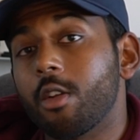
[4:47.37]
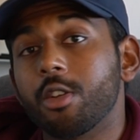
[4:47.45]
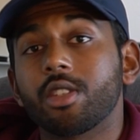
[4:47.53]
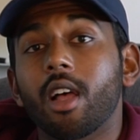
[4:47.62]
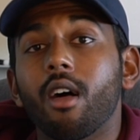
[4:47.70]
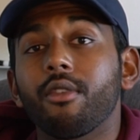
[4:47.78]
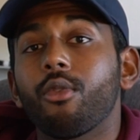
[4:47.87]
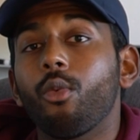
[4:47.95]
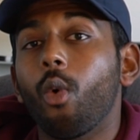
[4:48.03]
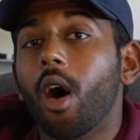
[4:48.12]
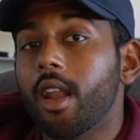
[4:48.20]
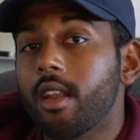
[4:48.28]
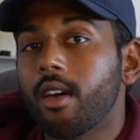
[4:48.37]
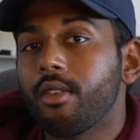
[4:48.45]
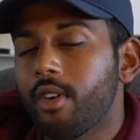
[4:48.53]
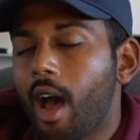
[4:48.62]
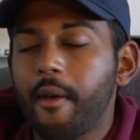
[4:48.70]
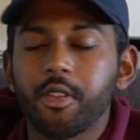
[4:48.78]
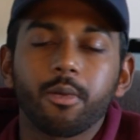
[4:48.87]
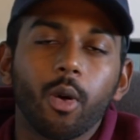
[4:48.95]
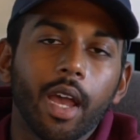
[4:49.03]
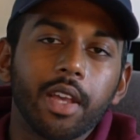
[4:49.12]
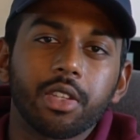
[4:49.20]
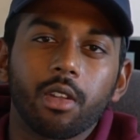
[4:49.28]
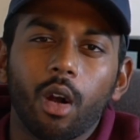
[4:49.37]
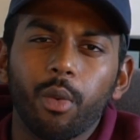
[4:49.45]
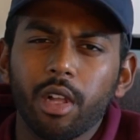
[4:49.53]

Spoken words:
yourself one 5-spoke SLR